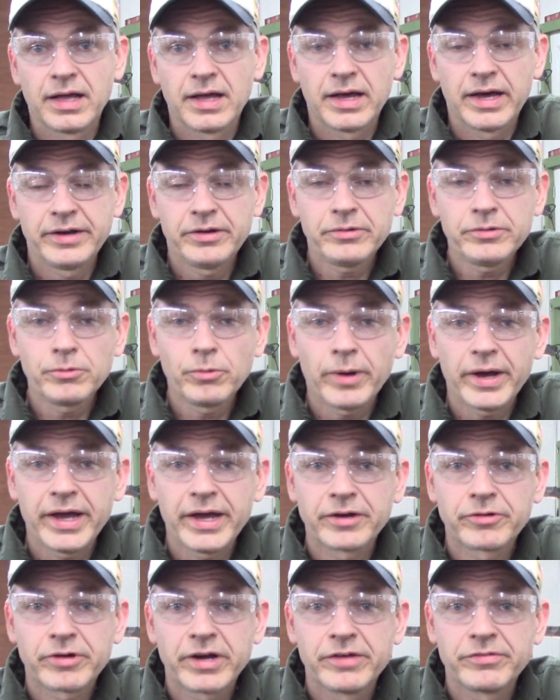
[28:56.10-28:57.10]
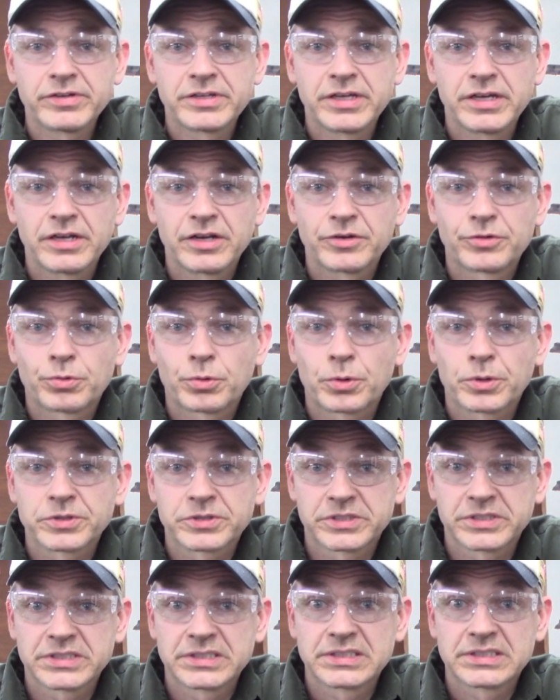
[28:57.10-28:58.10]
I don't know why I gravitated
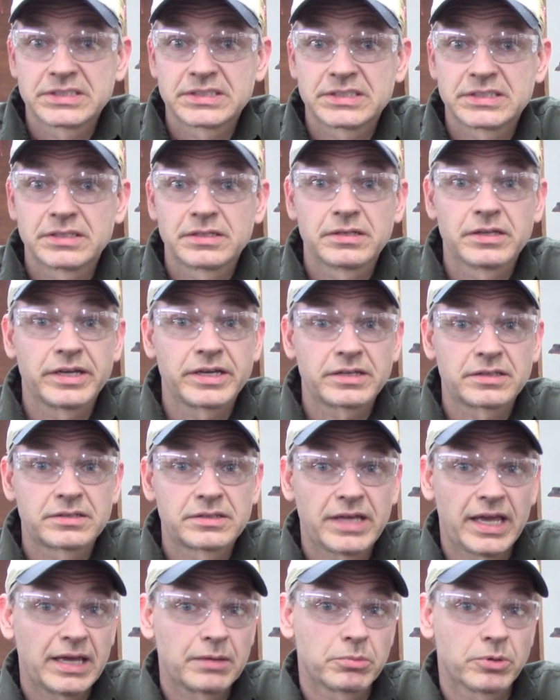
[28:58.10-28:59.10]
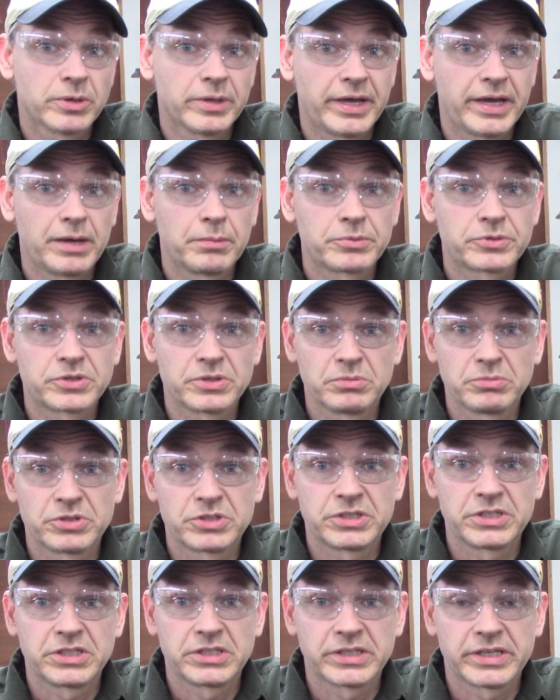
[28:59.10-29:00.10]
towards like table lamps and machine